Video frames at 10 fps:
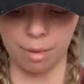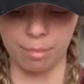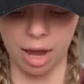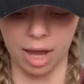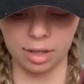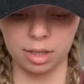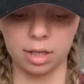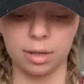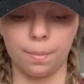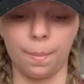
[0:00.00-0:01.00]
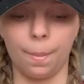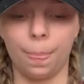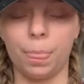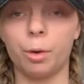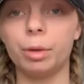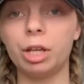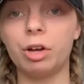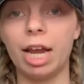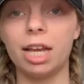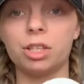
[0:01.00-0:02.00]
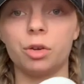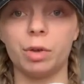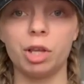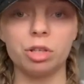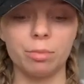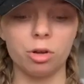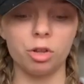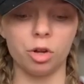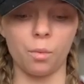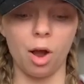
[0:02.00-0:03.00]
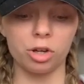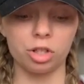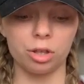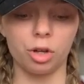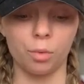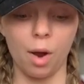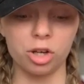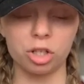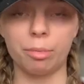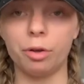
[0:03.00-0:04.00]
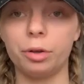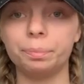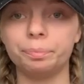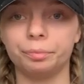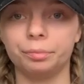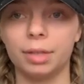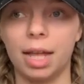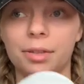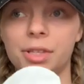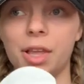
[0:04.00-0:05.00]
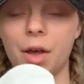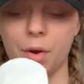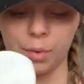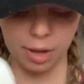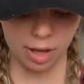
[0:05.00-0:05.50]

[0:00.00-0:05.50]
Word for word: But they're really great because they're reusable, they're washable, and so